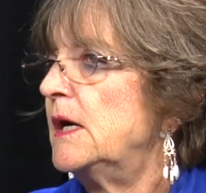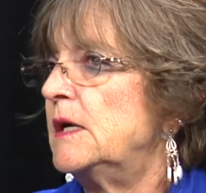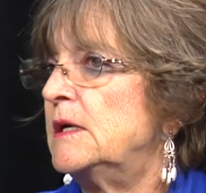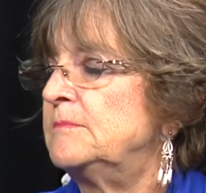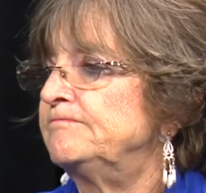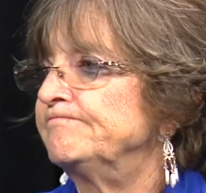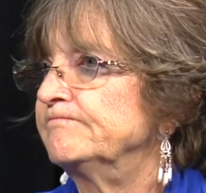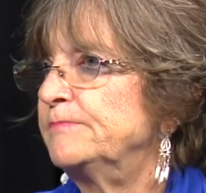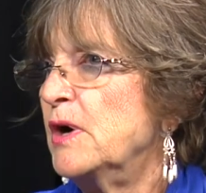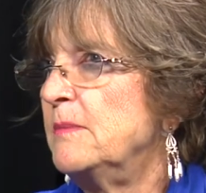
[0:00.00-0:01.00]
Um,
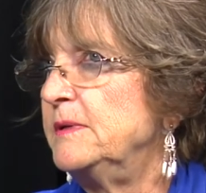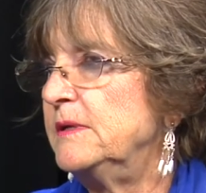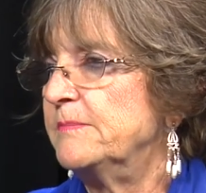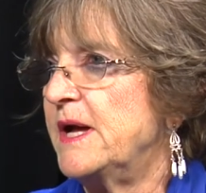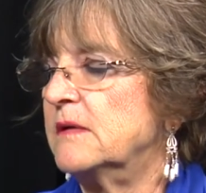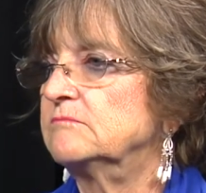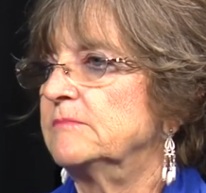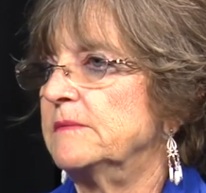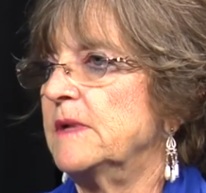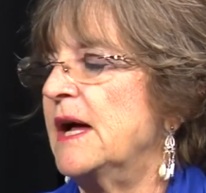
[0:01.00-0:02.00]
probably about
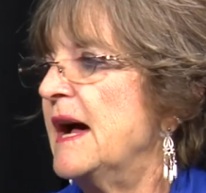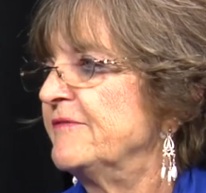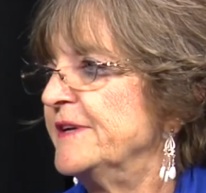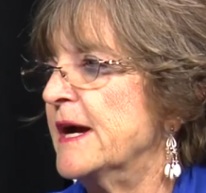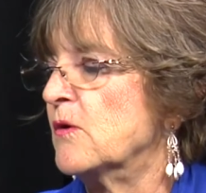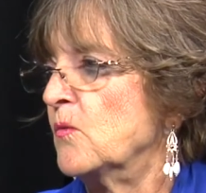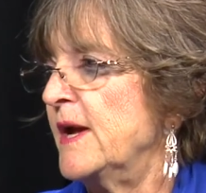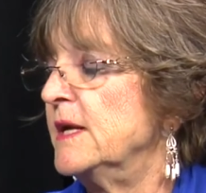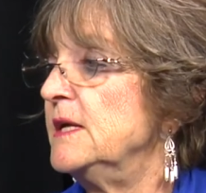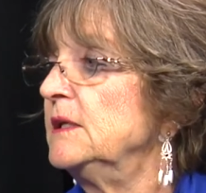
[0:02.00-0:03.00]
a half an hour
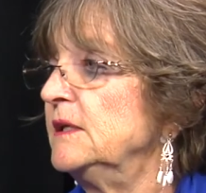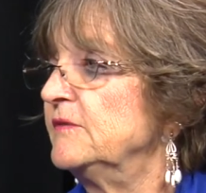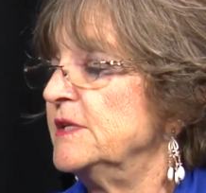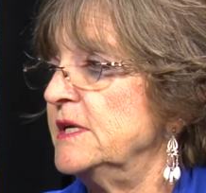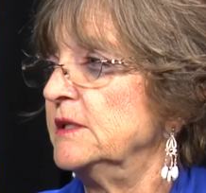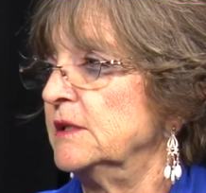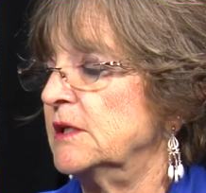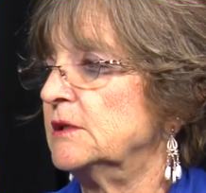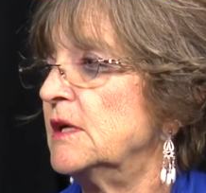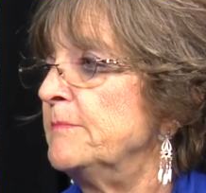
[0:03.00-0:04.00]
away. He lived mm. in
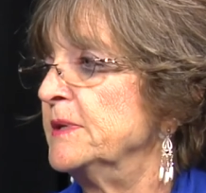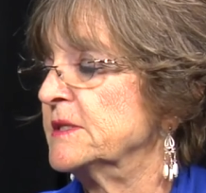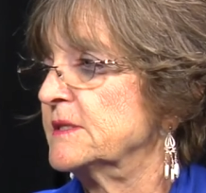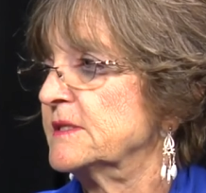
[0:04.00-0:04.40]
Columbus.